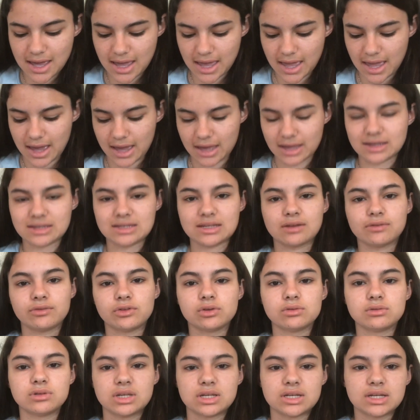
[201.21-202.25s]
And if
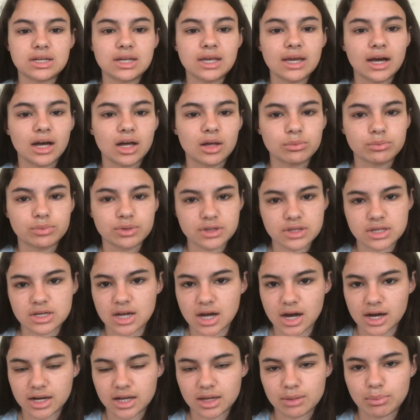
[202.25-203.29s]
you need any help with the
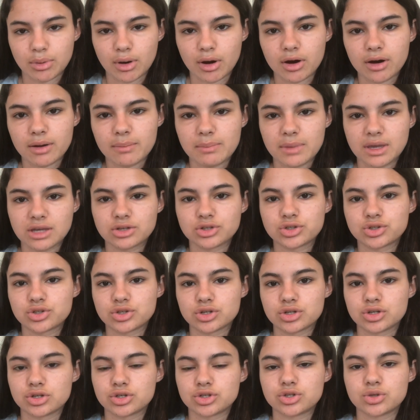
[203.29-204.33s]
cutting part, make
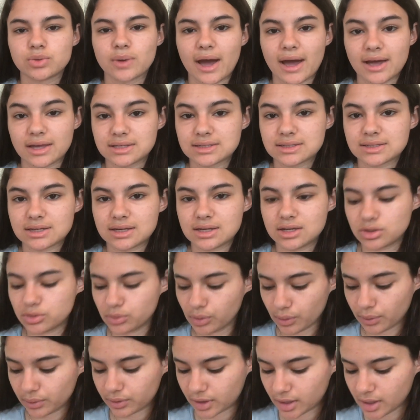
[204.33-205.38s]
sure to ask a
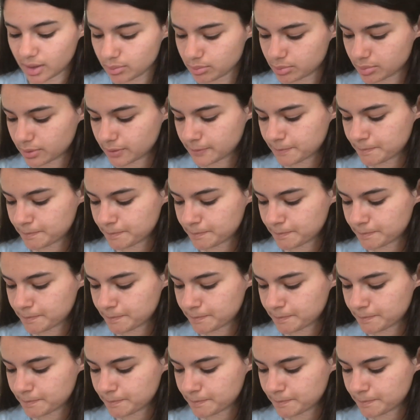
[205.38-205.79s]
grown-up.